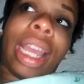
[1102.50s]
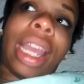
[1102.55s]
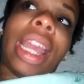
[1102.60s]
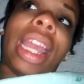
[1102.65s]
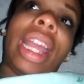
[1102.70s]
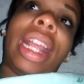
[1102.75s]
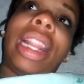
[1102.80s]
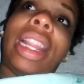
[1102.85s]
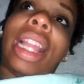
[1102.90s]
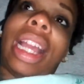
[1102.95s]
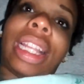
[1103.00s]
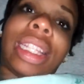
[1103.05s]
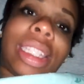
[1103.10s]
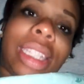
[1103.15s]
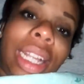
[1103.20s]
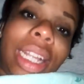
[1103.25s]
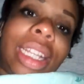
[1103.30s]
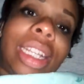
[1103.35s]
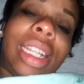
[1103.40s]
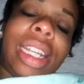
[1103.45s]
and that's
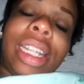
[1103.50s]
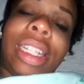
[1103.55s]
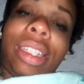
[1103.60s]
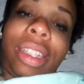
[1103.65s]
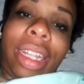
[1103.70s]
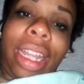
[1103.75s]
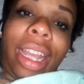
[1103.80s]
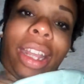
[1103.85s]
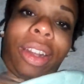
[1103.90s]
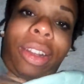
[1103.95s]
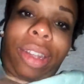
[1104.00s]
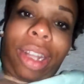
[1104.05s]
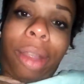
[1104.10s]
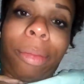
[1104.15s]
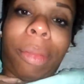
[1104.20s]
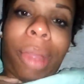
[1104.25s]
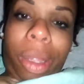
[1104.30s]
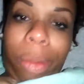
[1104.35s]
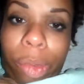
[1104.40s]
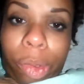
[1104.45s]
not an indicator that
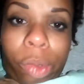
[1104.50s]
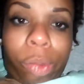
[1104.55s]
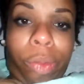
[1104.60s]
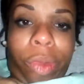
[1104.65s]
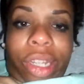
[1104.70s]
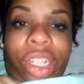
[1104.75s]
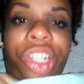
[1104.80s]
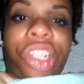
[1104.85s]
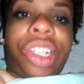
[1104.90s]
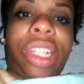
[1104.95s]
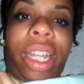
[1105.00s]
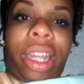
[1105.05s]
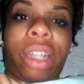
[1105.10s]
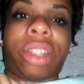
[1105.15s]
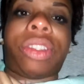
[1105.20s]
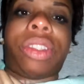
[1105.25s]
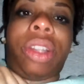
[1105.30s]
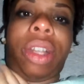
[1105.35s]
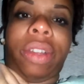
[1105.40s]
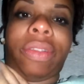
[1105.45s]
maybe we should check our
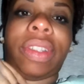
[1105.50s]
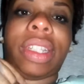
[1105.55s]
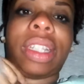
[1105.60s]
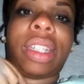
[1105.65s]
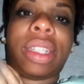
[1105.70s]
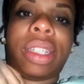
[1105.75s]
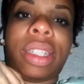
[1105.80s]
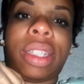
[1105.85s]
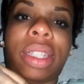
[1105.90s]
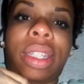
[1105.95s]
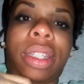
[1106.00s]
cervix.